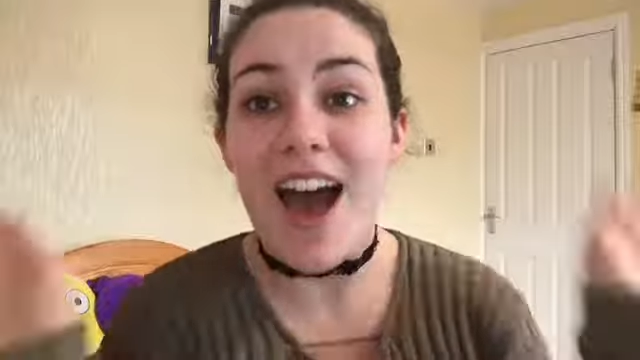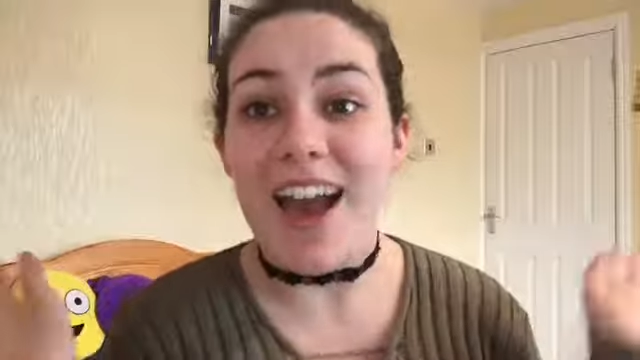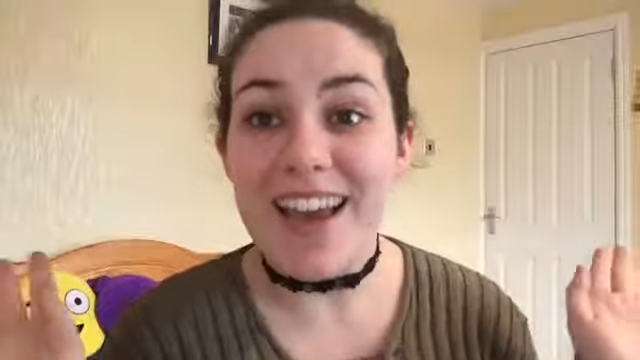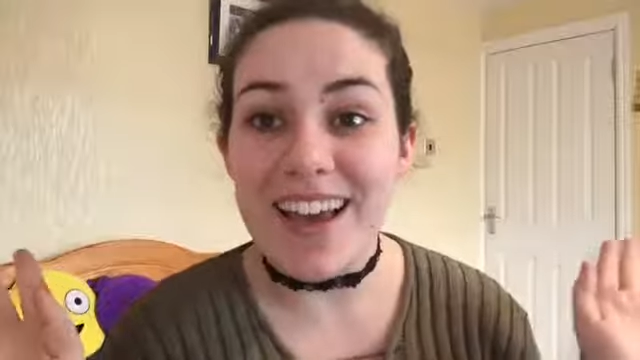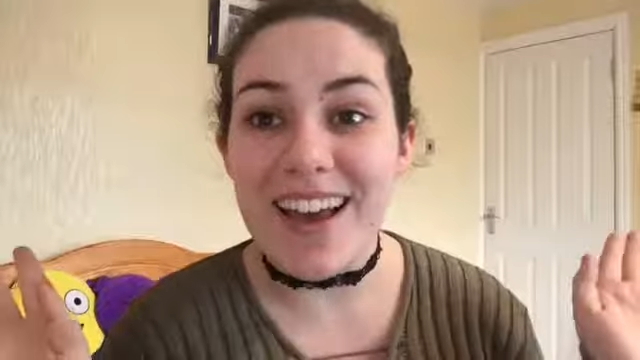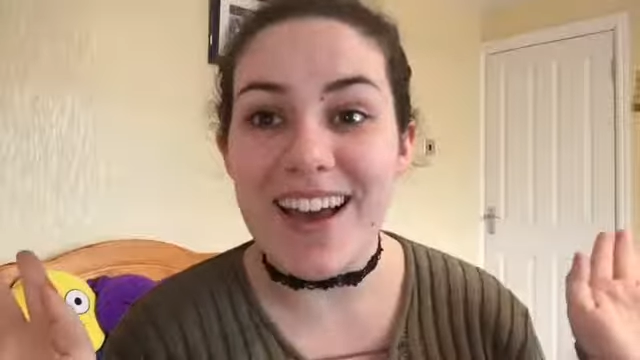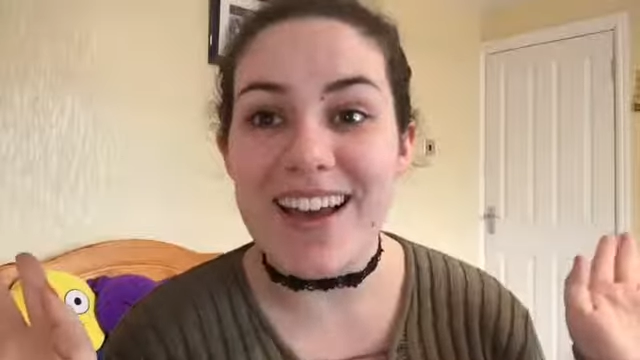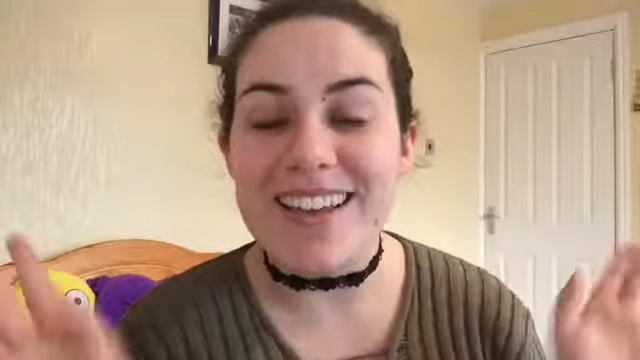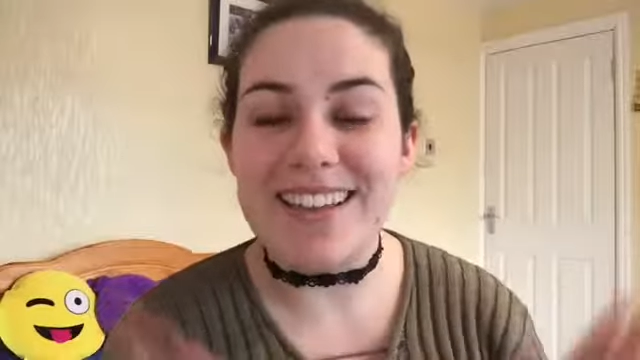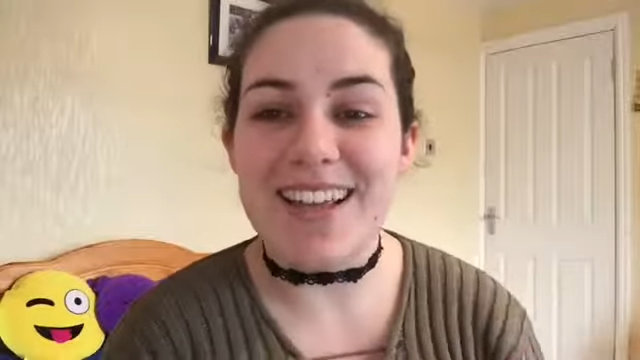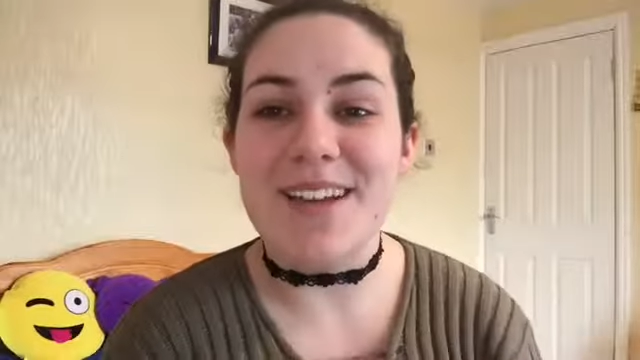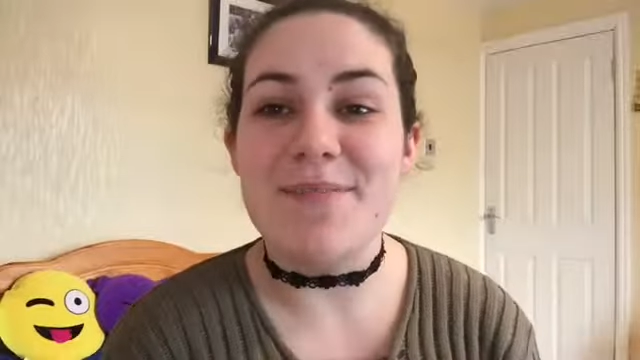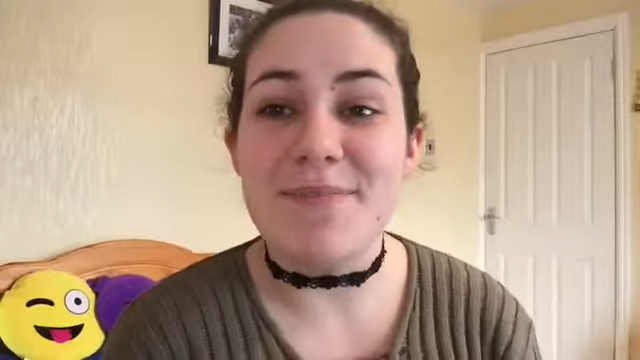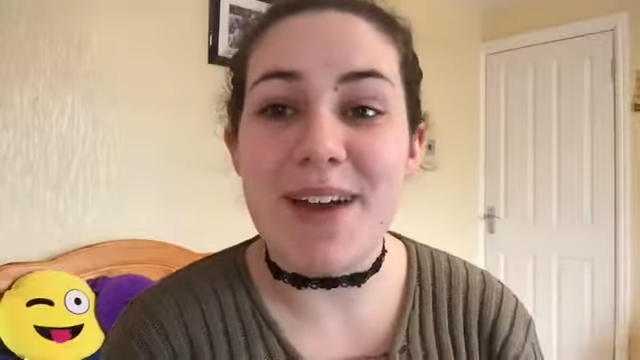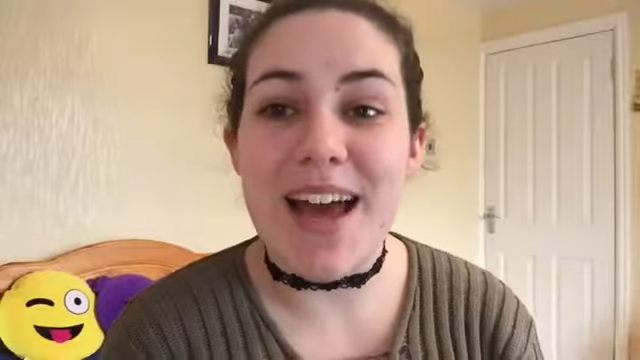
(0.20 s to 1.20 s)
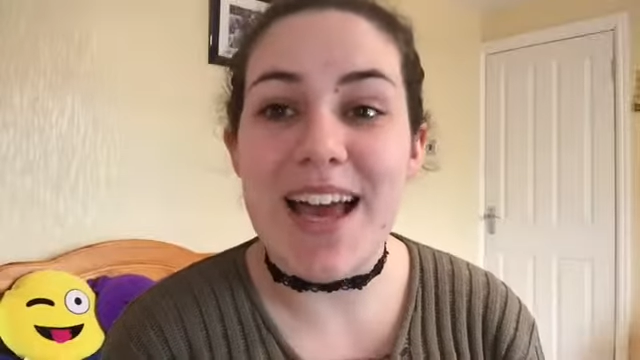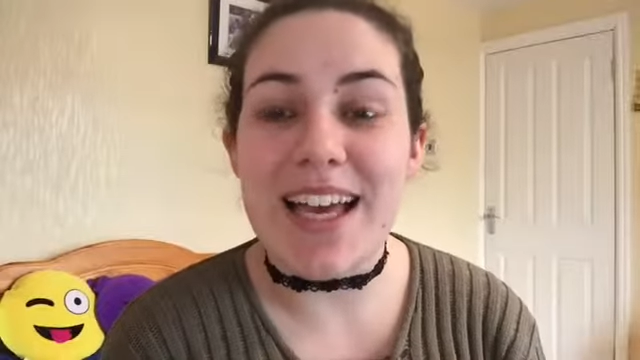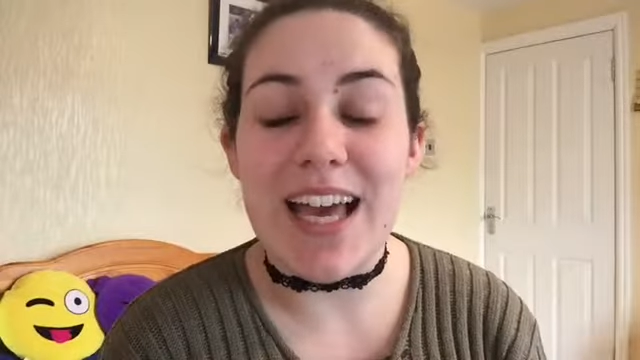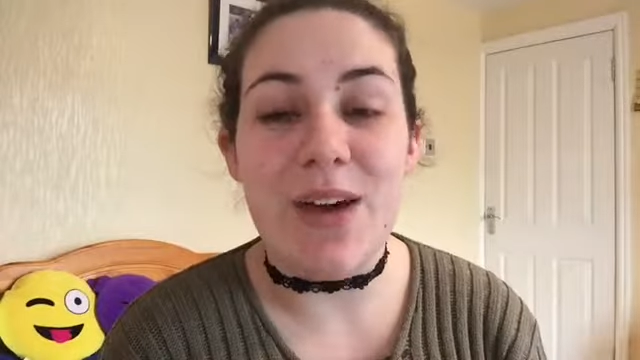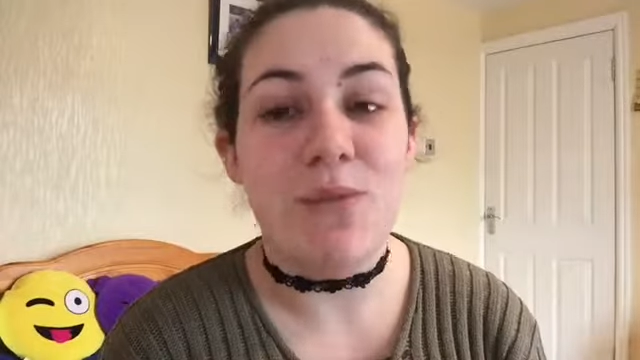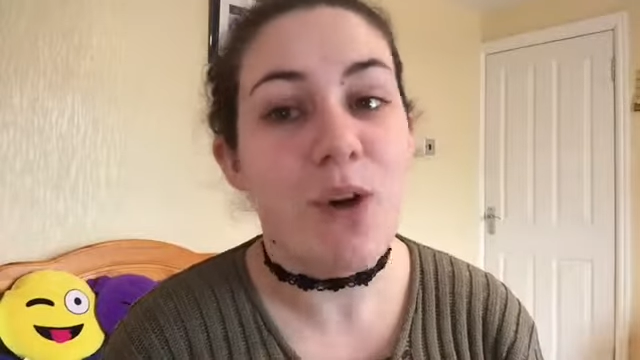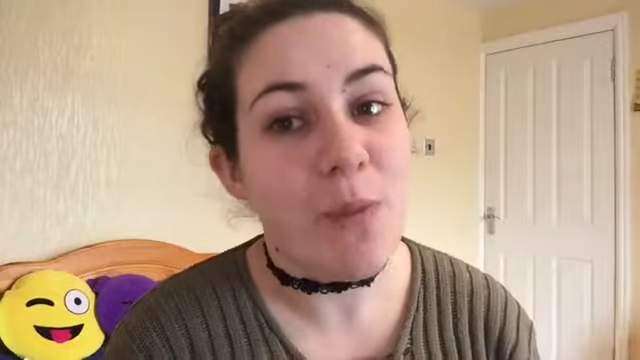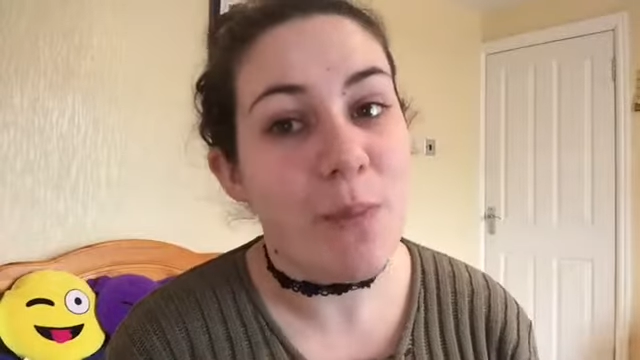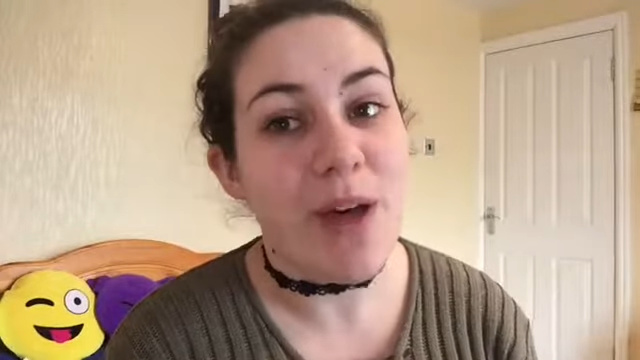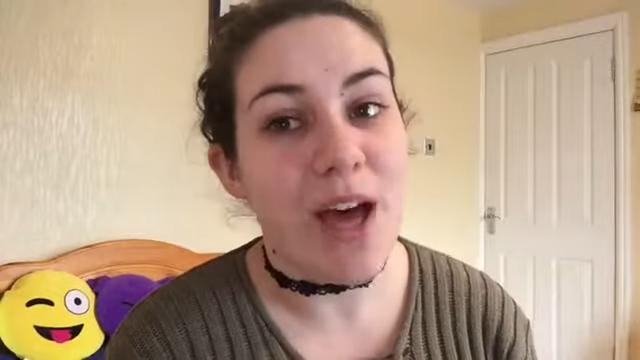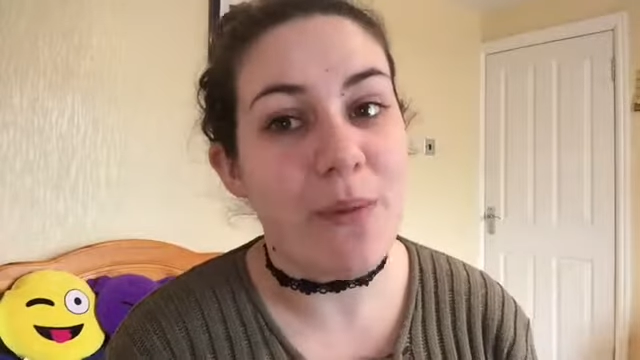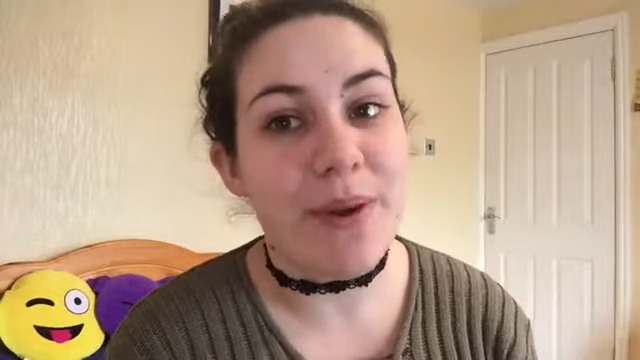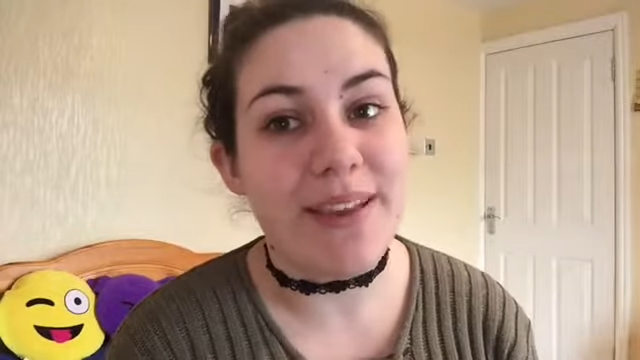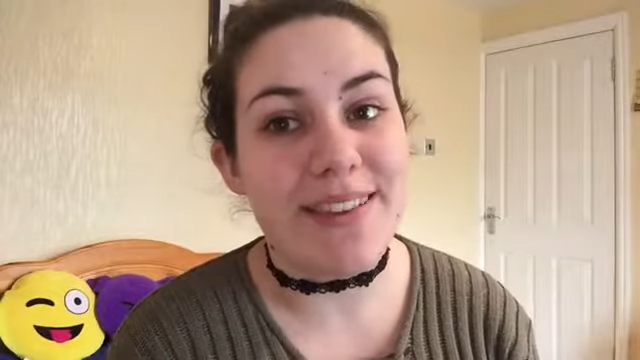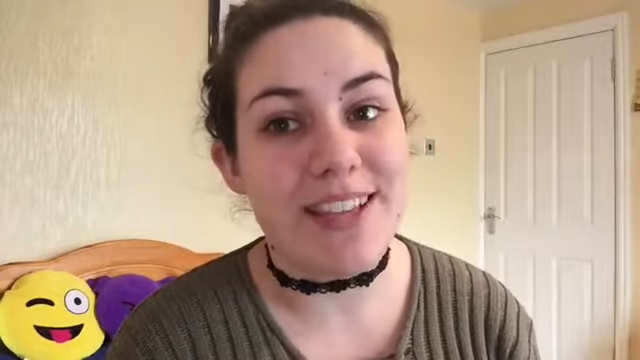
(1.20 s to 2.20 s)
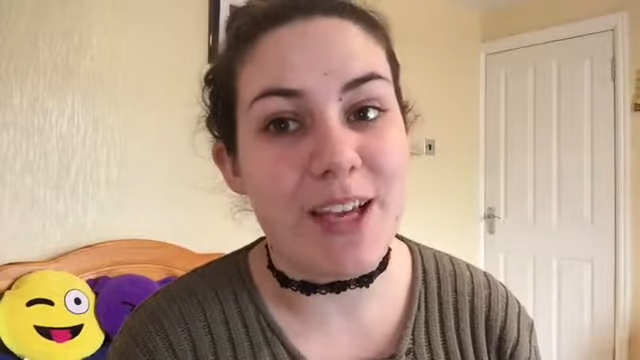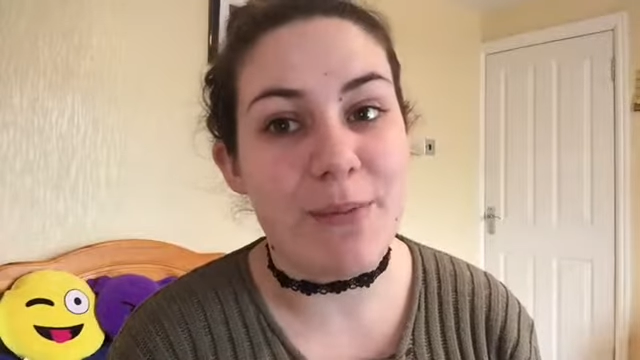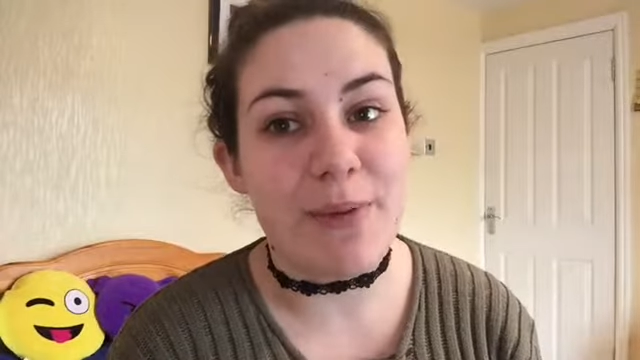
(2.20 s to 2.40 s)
Hi guys, I'm back, and what better way to go